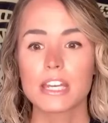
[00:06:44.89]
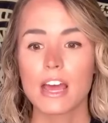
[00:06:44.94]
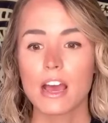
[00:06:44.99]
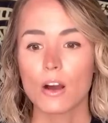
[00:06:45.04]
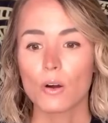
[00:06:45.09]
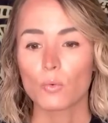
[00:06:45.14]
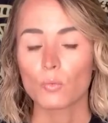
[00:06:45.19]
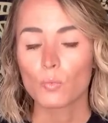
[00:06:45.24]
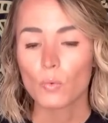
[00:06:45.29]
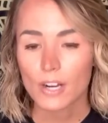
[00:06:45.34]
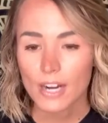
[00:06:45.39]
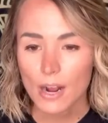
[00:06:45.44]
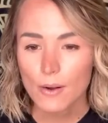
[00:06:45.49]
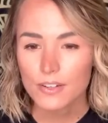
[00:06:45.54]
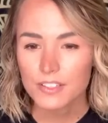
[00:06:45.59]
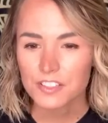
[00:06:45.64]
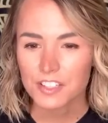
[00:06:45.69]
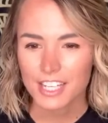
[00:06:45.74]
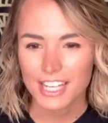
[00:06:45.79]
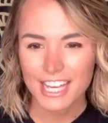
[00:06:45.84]
Now, when I
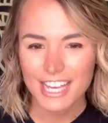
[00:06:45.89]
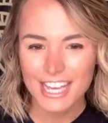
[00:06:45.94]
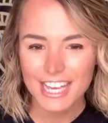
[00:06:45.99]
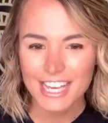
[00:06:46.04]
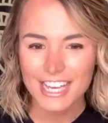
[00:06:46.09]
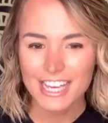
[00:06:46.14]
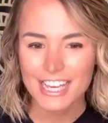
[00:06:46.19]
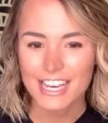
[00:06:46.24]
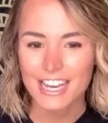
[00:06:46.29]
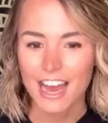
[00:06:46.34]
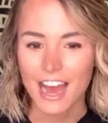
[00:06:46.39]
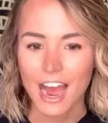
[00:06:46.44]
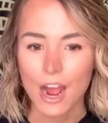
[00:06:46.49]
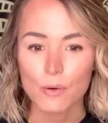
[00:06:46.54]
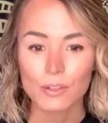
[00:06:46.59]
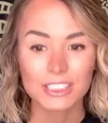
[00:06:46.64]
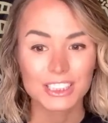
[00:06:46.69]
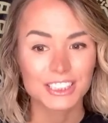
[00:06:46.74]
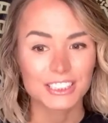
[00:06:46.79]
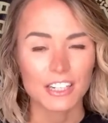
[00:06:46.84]
was a kid,
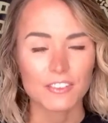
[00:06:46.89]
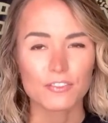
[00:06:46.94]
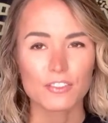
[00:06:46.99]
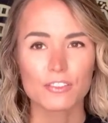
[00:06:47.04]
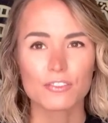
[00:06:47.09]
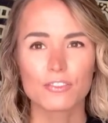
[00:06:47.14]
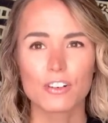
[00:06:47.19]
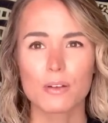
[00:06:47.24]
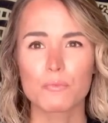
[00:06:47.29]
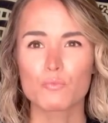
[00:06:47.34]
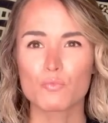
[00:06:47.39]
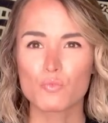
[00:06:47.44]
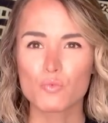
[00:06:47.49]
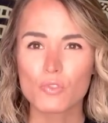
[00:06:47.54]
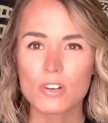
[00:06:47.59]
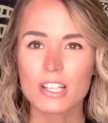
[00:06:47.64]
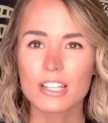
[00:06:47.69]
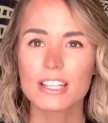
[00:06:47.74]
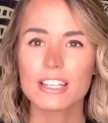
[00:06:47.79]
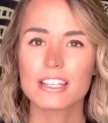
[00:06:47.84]
I would suffer from
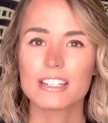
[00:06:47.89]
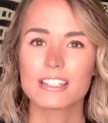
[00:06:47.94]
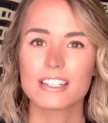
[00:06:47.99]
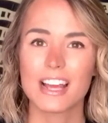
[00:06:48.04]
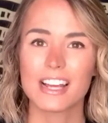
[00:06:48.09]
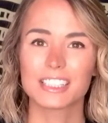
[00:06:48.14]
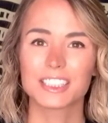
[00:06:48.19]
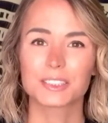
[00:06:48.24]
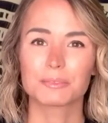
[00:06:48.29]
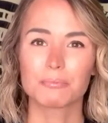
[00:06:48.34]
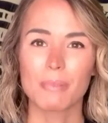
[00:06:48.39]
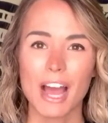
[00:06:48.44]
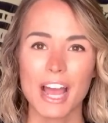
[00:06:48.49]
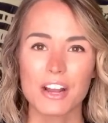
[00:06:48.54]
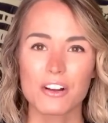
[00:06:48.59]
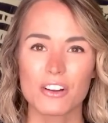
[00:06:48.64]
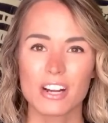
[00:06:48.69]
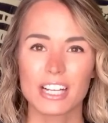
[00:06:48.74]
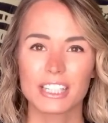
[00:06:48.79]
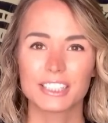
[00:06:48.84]
really intense
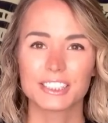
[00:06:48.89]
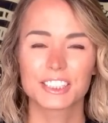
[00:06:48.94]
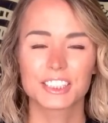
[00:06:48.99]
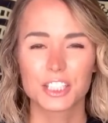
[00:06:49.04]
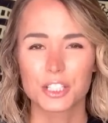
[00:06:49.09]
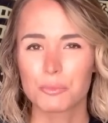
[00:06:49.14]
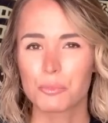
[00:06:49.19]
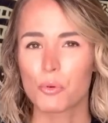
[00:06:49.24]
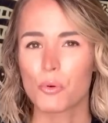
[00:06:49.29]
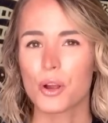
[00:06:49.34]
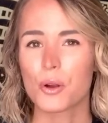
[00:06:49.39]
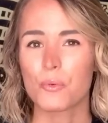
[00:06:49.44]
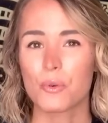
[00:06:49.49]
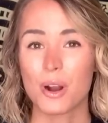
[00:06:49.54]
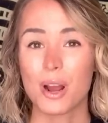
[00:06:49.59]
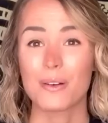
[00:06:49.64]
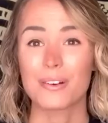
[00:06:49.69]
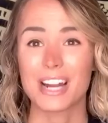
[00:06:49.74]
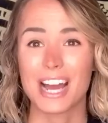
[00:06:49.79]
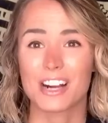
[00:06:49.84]
migraines to the point
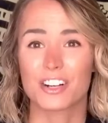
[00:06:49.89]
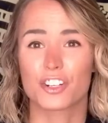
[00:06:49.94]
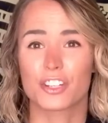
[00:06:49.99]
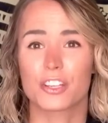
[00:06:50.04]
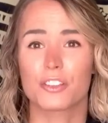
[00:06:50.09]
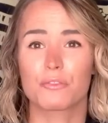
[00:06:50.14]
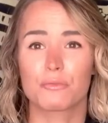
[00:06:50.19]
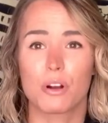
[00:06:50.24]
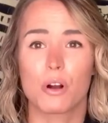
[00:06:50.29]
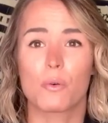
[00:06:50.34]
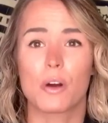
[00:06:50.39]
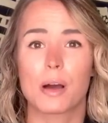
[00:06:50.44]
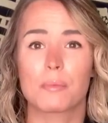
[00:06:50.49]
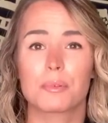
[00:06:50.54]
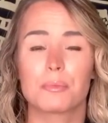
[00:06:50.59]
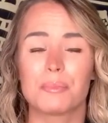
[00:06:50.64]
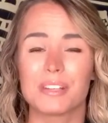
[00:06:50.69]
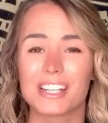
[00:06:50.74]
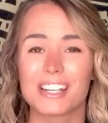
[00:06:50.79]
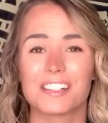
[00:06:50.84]
where I would actually throw
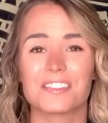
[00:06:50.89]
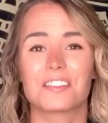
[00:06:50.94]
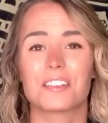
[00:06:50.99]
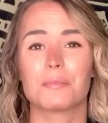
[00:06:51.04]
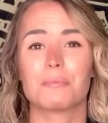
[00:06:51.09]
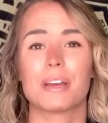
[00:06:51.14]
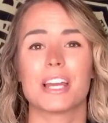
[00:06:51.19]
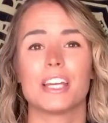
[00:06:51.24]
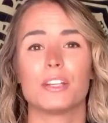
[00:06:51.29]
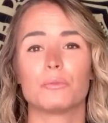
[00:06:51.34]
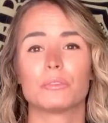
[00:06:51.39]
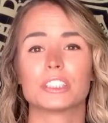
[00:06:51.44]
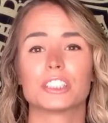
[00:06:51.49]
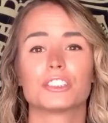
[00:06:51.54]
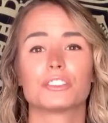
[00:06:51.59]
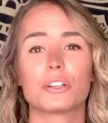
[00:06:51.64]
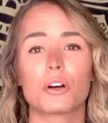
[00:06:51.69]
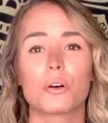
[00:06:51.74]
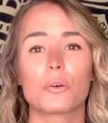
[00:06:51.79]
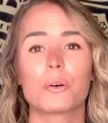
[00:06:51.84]
up because the pain was
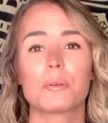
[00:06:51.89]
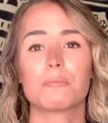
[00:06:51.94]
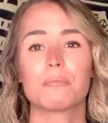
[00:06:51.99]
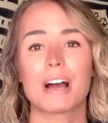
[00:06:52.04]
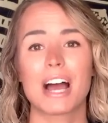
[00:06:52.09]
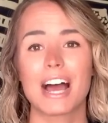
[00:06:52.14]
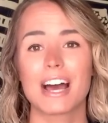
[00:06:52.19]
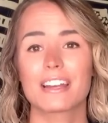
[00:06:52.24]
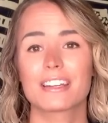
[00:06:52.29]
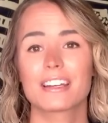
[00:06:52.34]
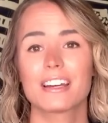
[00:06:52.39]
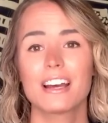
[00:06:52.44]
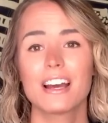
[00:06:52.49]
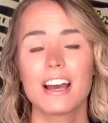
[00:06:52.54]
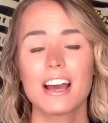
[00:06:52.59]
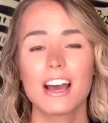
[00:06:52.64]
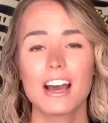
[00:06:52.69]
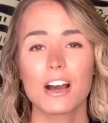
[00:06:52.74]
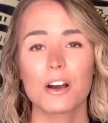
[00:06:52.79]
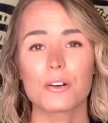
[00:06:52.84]
so bad.
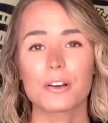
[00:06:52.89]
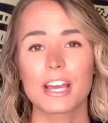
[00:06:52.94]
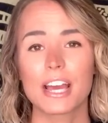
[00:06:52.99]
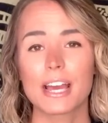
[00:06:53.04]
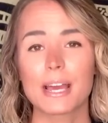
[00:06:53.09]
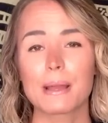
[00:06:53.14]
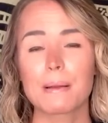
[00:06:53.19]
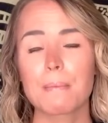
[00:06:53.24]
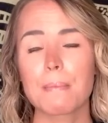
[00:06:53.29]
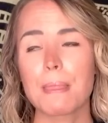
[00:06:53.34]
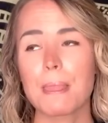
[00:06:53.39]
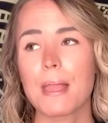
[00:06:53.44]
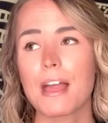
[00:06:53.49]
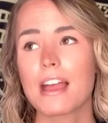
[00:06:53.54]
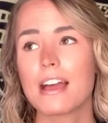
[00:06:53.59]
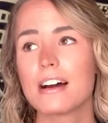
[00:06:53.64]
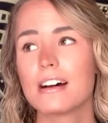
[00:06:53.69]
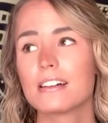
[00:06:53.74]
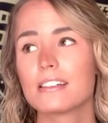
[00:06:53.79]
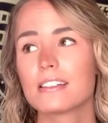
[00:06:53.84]
Okay,
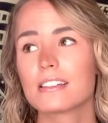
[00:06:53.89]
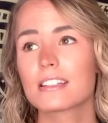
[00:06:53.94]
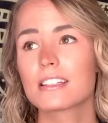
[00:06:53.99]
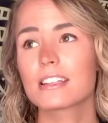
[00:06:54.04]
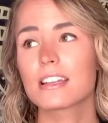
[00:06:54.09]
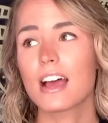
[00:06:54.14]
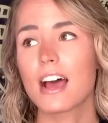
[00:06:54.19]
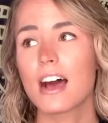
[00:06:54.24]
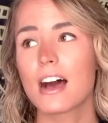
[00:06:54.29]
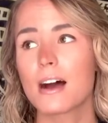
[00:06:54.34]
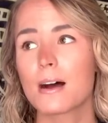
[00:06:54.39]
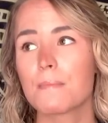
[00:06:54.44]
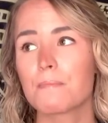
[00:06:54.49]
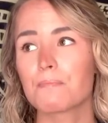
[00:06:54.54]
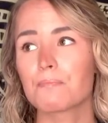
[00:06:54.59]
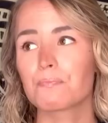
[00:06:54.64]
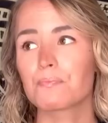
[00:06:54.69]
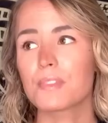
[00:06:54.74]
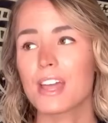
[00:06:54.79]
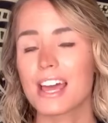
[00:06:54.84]
and
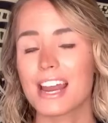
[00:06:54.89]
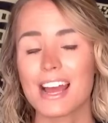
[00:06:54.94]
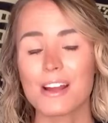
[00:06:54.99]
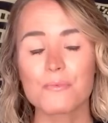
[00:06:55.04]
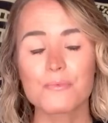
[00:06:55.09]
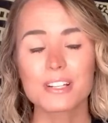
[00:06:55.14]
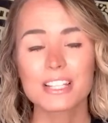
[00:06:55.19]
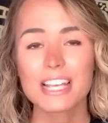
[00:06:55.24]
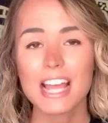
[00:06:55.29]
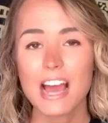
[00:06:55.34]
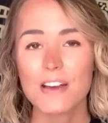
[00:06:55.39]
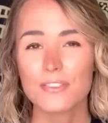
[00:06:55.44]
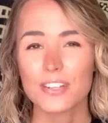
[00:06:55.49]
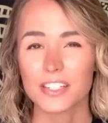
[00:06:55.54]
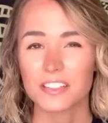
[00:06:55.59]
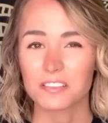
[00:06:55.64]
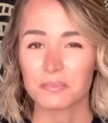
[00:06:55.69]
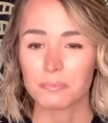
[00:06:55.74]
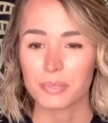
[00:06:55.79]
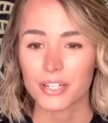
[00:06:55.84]
I really
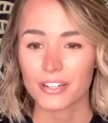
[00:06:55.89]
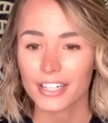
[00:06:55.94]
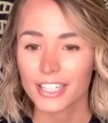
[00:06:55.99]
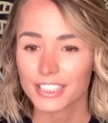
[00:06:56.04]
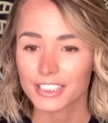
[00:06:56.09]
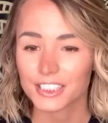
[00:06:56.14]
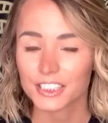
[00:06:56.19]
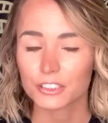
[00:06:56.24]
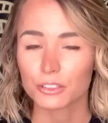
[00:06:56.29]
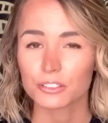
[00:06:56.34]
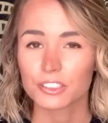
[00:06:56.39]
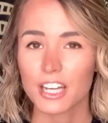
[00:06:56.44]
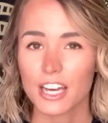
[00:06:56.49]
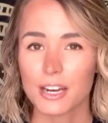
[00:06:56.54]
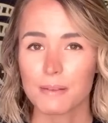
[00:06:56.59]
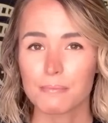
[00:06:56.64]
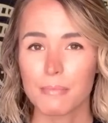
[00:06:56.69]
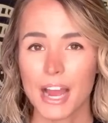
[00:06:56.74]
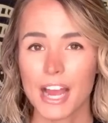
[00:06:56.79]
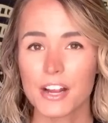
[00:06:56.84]
haven't experienced those
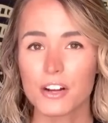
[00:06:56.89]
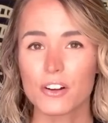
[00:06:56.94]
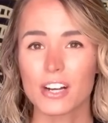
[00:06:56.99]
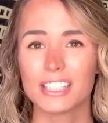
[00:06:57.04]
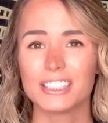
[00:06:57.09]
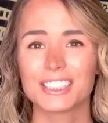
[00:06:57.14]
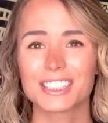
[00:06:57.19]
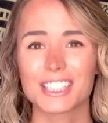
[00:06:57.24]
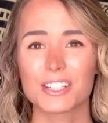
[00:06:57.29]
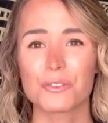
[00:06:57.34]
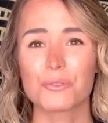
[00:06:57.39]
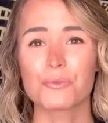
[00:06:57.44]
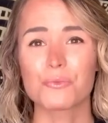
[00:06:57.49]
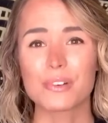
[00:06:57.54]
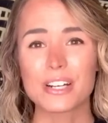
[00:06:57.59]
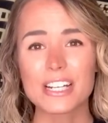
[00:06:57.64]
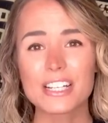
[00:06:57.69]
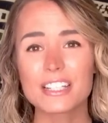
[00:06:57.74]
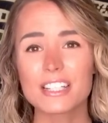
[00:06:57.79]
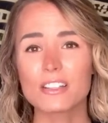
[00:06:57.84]
kind of migraines in a
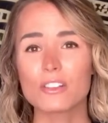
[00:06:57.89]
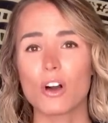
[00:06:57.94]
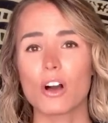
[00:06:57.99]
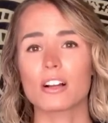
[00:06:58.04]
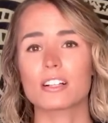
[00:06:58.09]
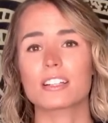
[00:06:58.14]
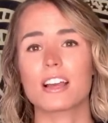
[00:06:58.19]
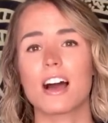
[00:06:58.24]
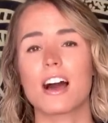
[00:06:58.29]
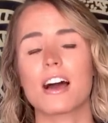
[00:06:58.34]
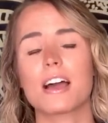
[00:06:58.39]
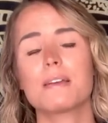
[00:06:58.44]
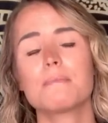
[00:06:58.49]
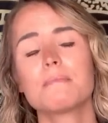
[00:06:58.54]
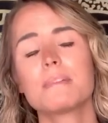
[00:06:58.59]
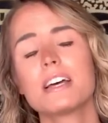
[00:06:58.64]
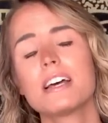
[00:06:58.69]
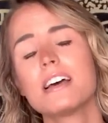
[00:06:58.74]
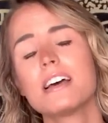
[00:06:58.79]
really long time.